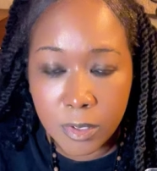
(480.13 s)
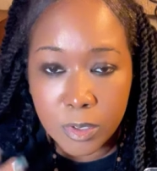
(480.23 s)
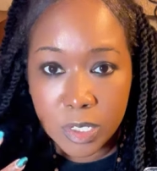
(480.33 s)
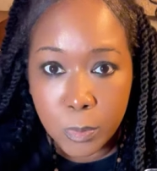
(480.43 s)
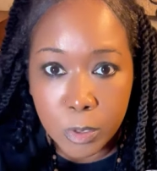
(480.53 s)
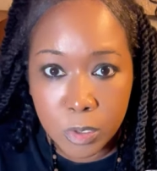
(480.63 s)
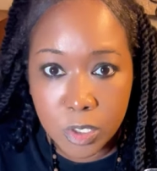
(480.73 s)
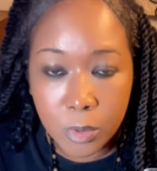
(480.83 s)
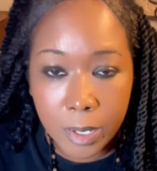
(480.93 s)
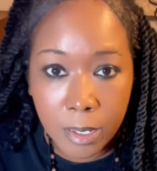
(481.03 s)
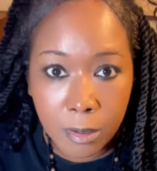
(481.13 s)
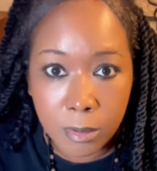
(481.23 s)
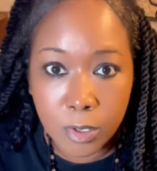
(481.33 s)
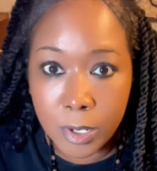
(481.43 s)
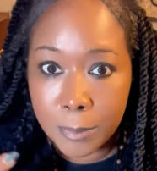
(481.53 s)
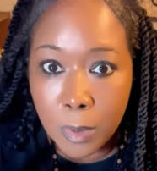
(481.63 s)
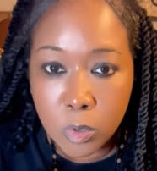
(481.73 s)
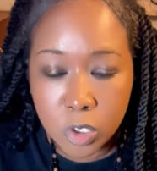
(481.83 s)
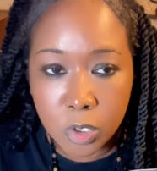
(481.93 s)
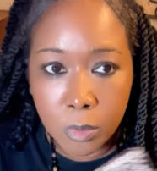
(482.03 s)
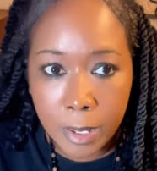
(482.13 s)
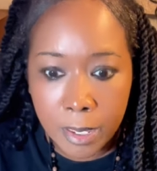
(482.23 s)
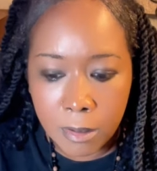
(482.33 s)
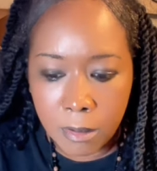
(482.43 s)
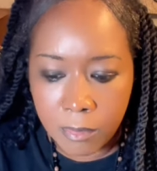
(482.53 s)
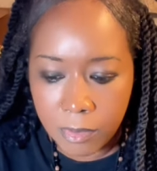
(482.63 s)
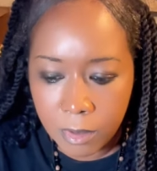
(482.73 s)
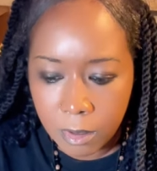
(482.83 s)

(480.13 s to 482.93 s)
your spiritual health, your emotional health.